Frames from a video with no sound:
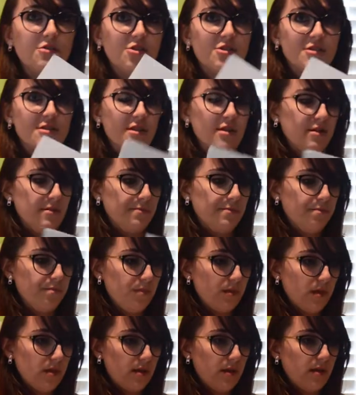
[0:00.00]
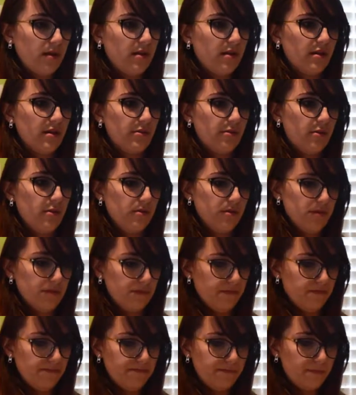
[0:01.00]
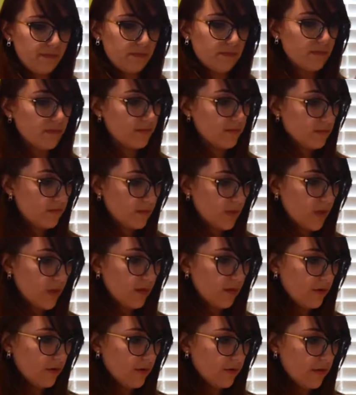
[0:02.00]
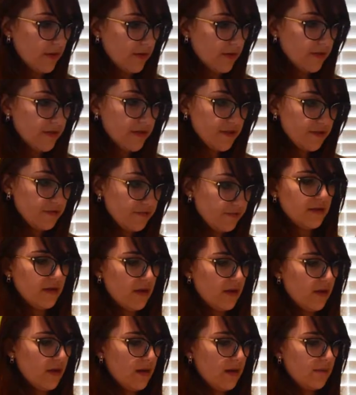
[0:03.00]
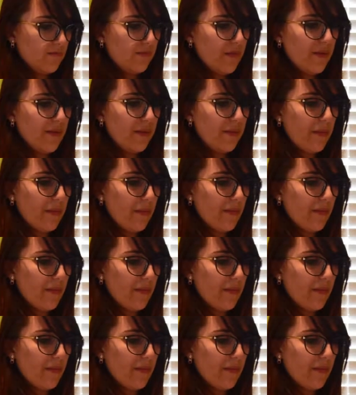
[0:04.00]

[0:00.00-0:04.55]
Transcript: just, like, taking out all the good parts. Malik,